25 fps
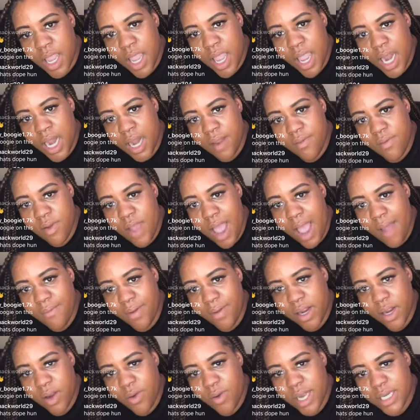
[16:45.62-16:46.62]
If you have
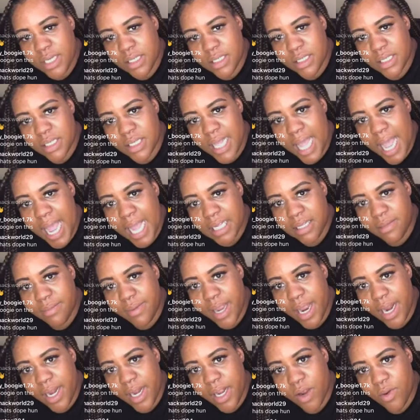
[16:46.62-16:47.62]
any questions, just ask me
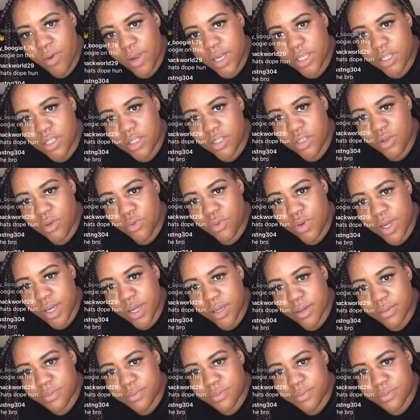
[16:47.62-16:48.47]
any questions you want.